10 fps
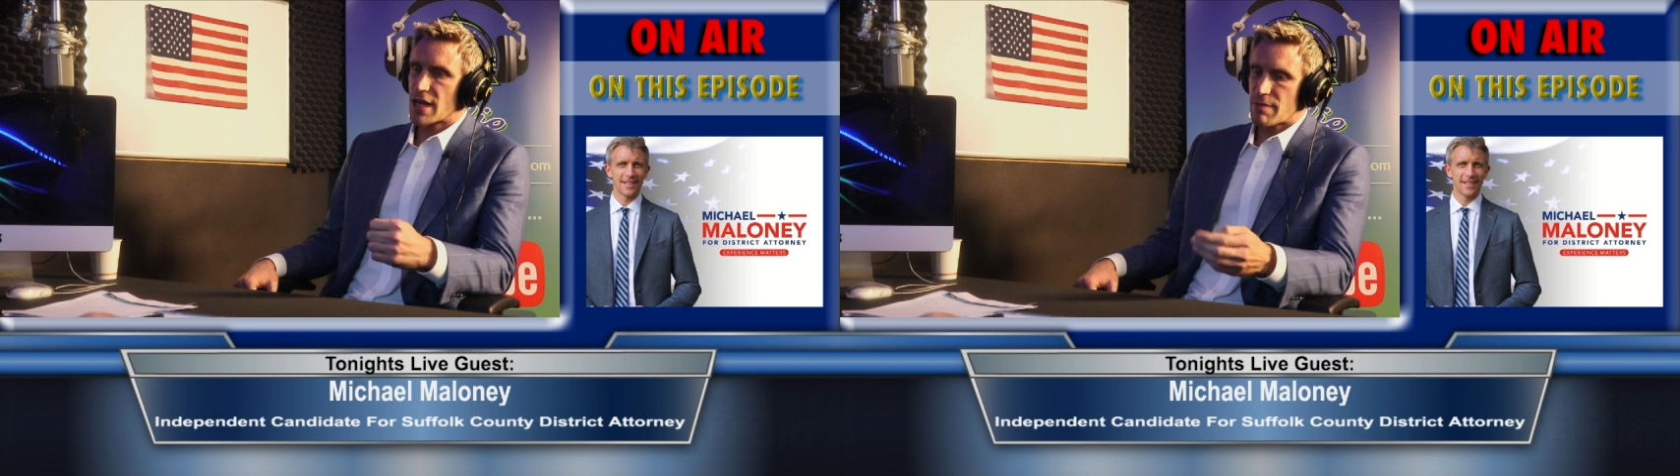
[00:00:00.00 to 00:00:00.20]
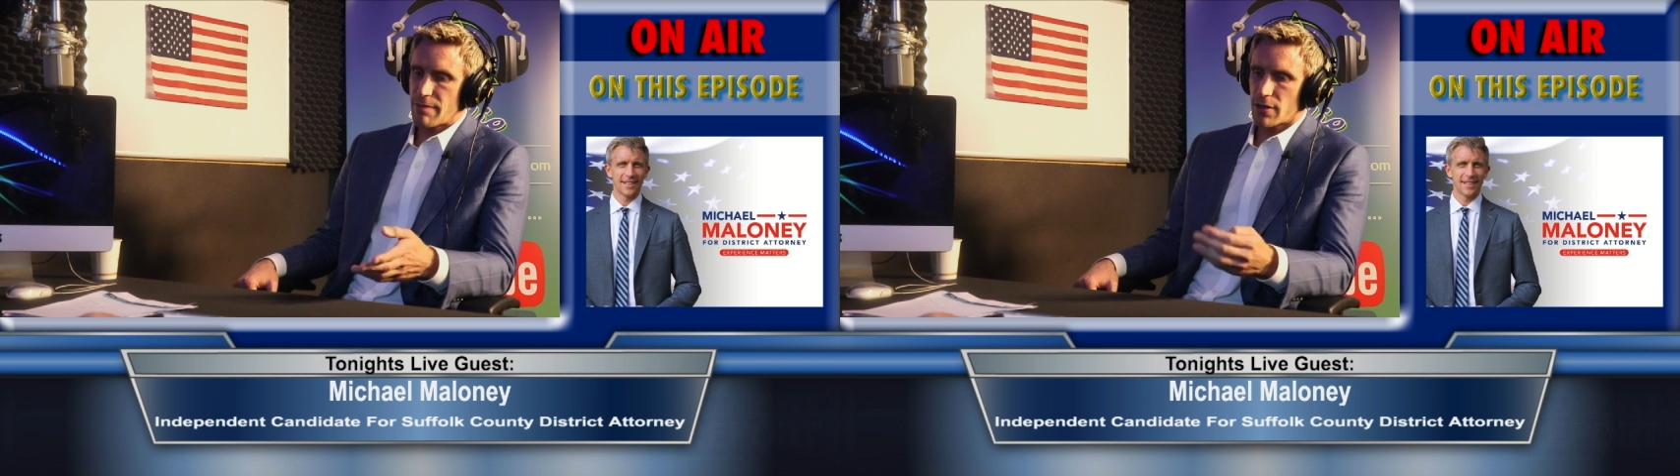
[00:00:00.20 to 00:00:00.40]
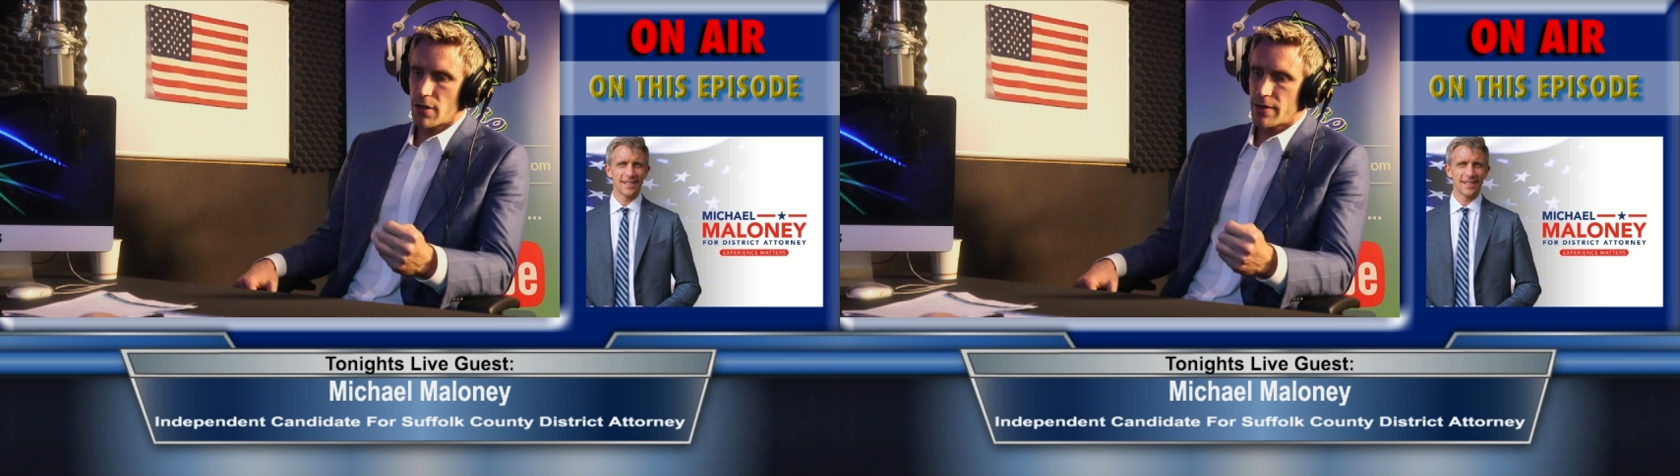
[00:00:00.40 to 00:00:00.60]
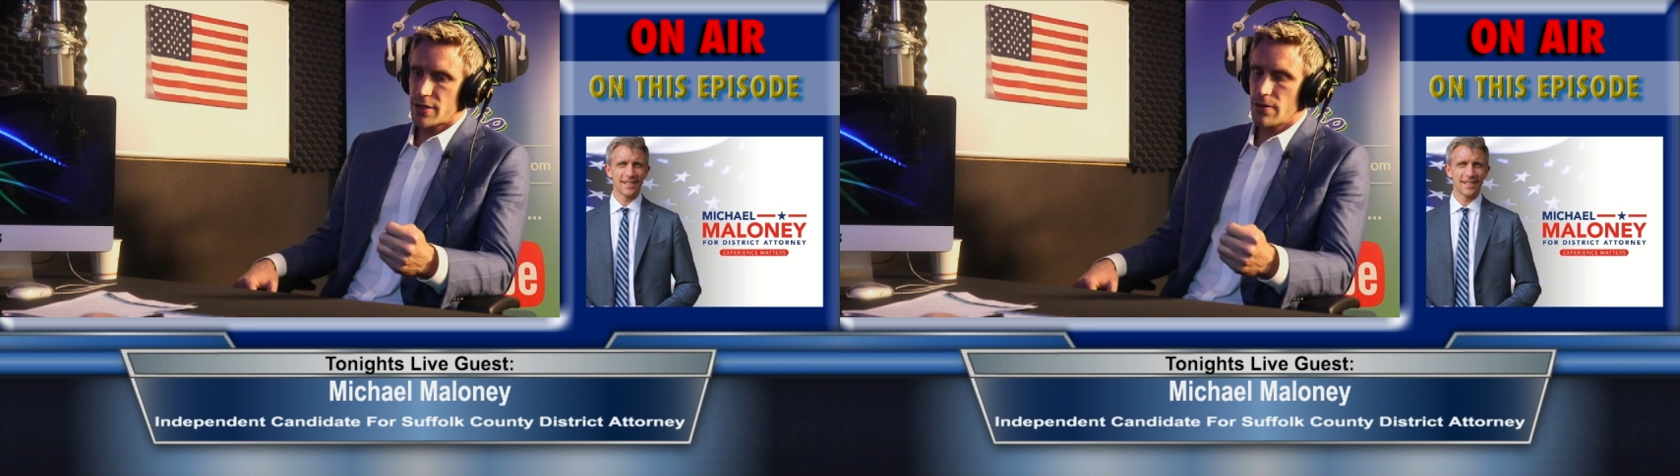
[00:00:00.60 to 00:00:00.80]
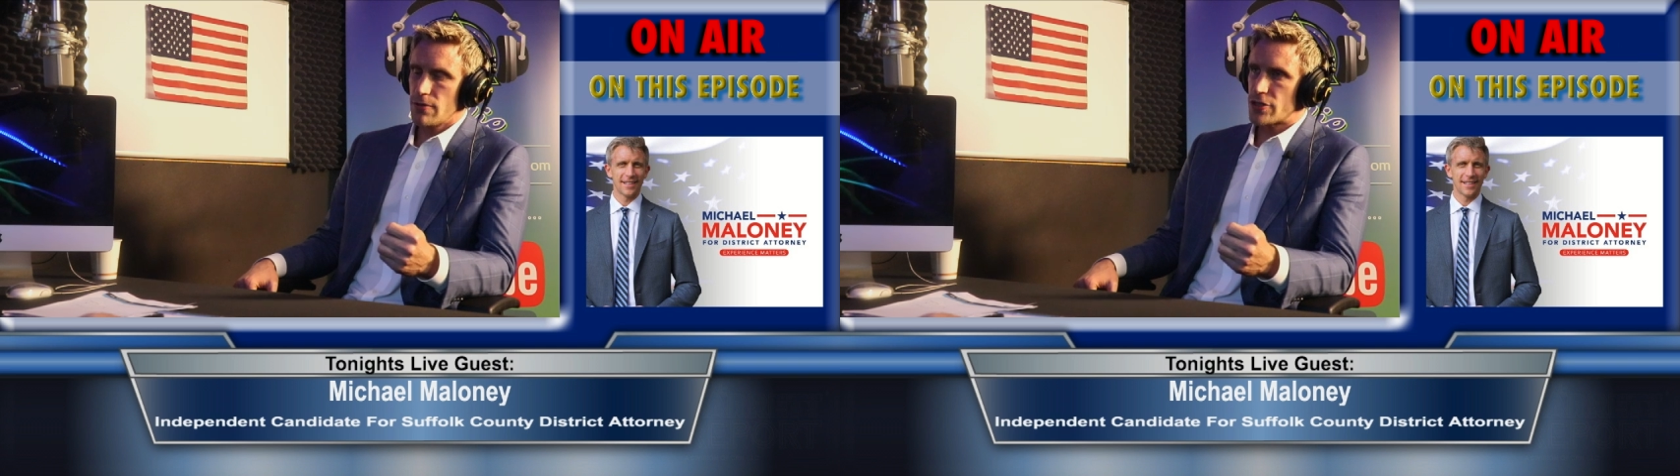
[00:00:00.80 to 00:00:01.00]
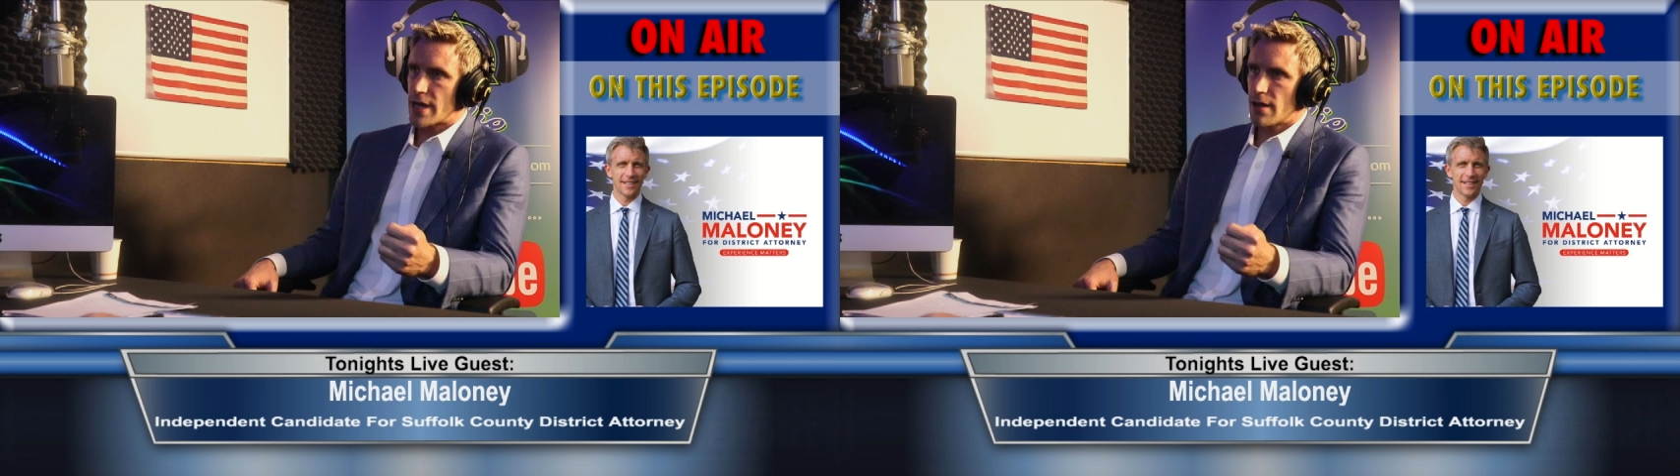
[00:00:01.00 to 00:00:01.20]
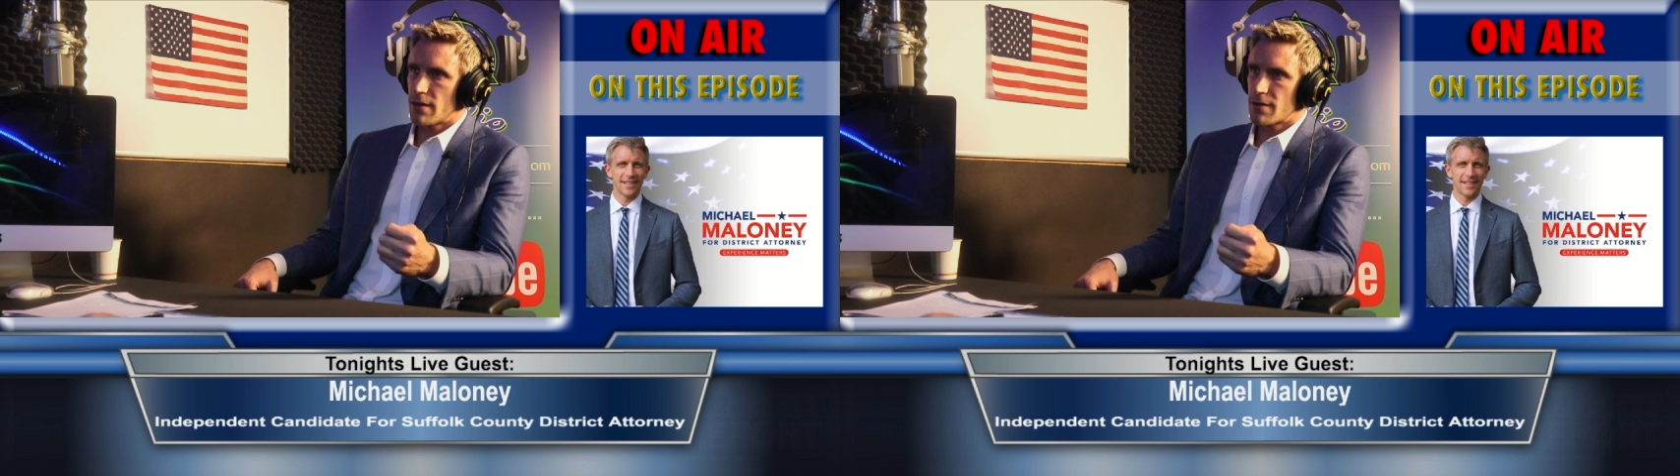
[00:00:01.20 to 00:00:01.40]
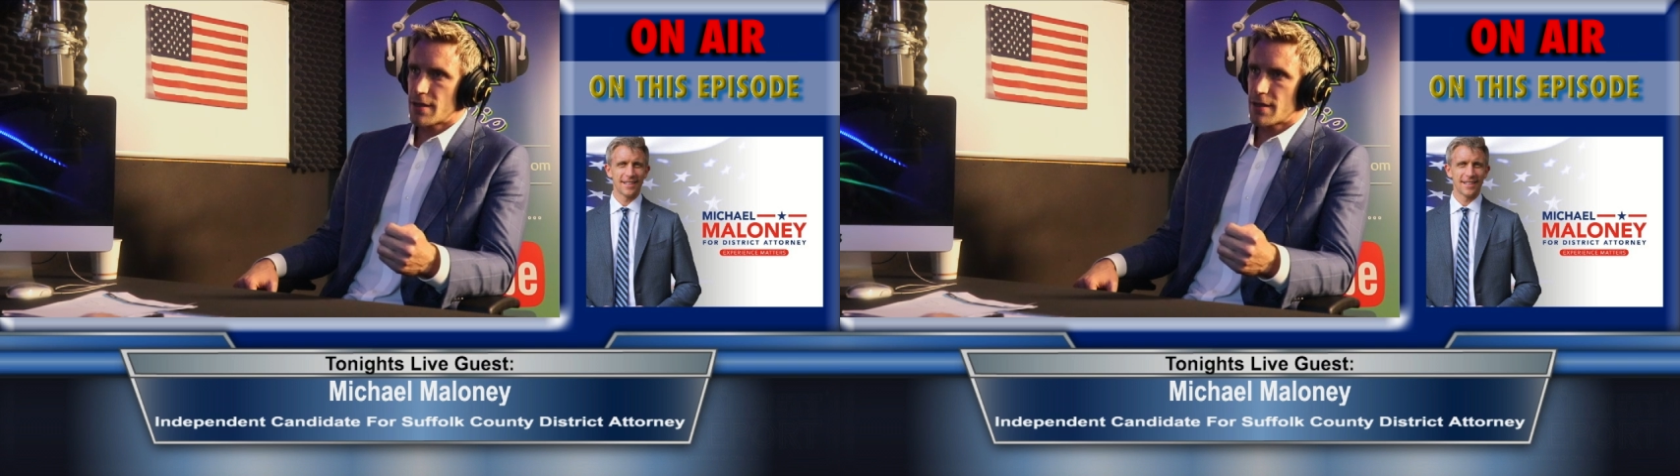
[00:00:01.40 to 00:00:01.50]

because people go into jail,